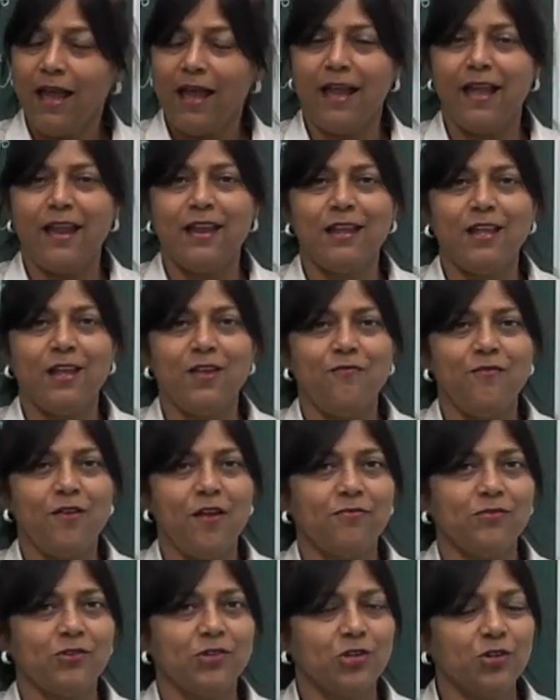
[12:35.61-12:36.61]
and if you
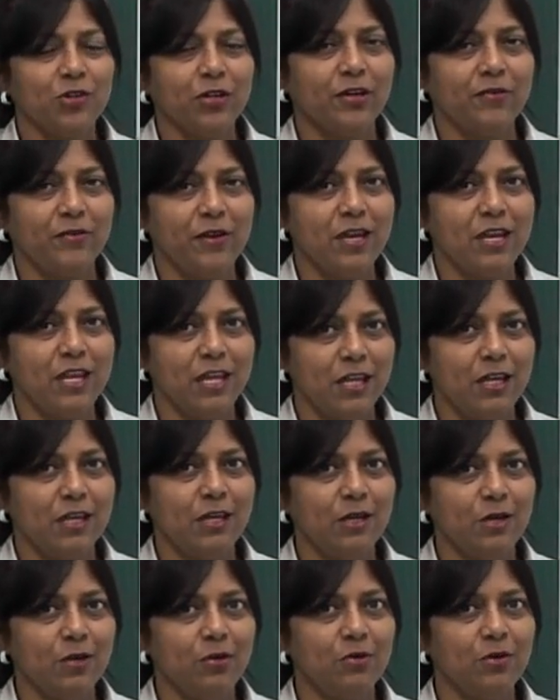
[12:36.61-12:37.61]
have sugar in
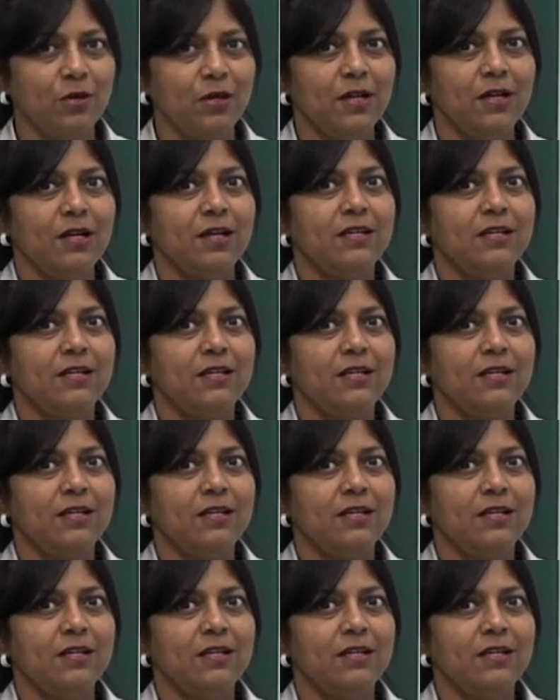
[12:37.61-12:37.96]
you,